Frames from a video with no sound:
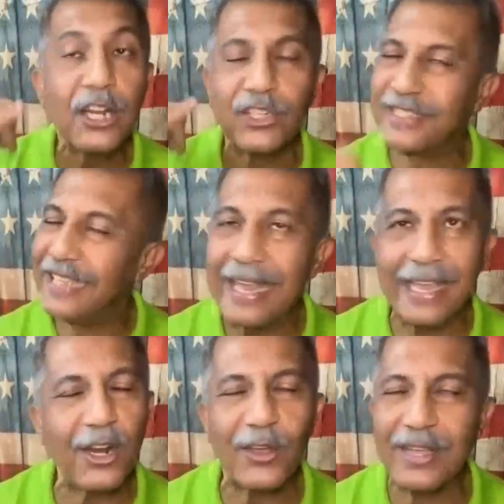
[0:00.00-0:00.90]
Just
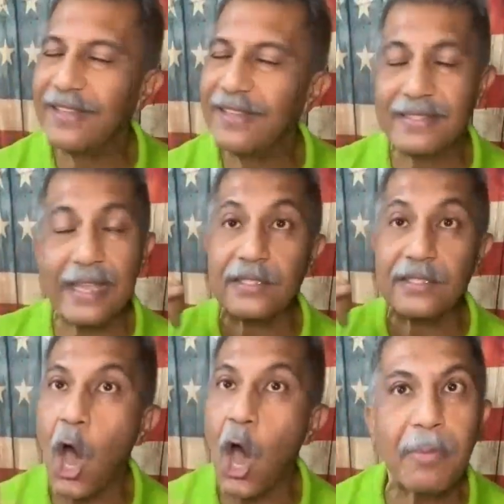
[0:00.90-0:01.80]
take a look at this thing.
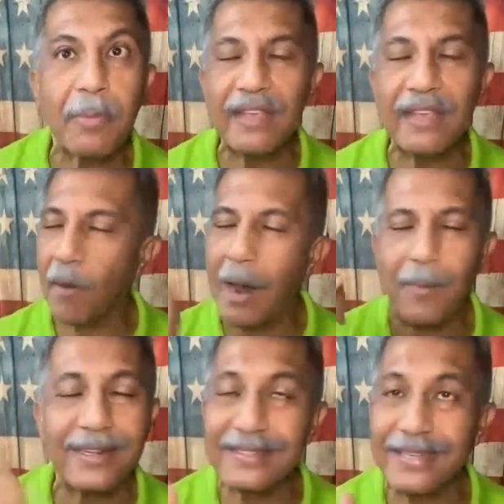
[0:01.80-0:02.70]
It's unbelievable.
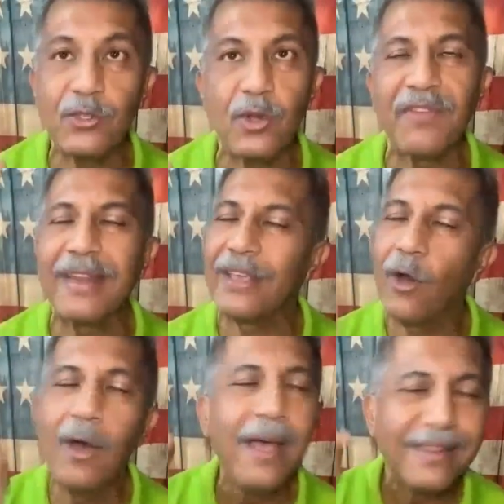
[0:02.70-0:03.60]
I'm going to send you a video.